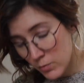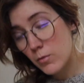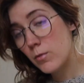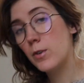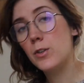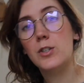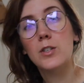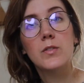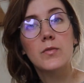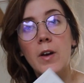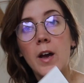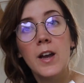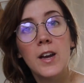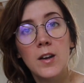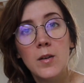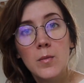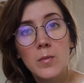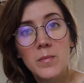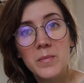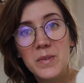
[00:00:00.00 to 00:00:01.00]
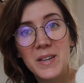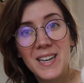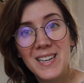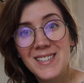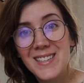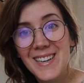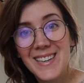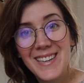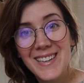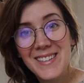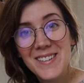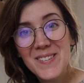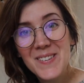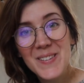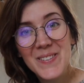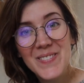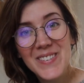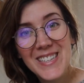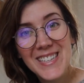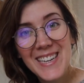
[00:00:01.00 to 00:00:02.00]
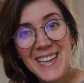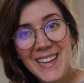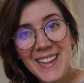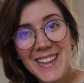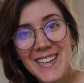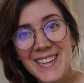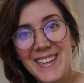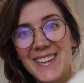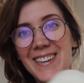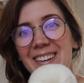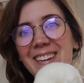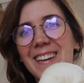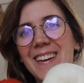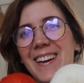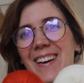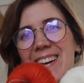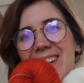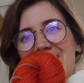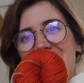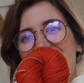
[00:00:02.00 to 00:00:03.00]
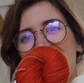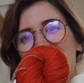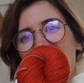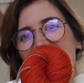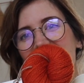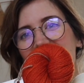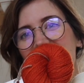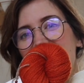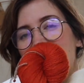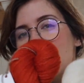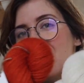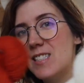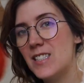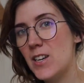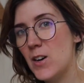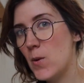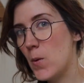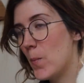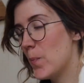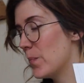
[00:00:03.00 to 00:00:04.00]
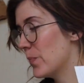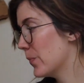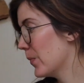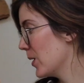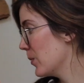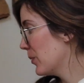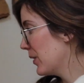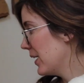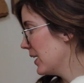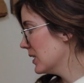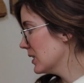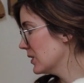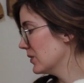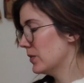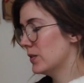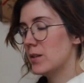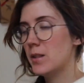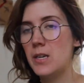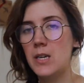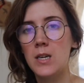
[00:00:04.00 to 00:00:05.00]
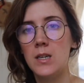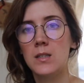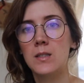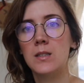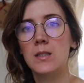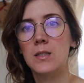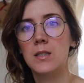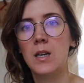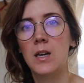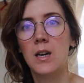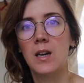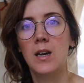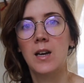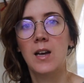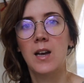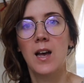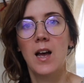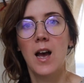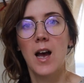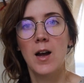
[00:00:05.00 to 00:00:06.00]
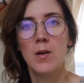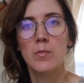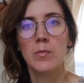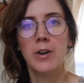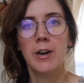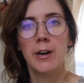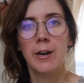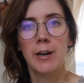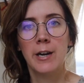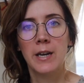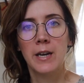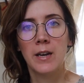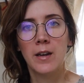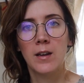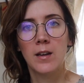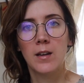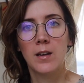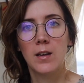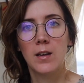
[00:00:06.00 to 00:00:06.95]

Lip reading: which is fine because I can use them together. So my plans for these, I'm wearing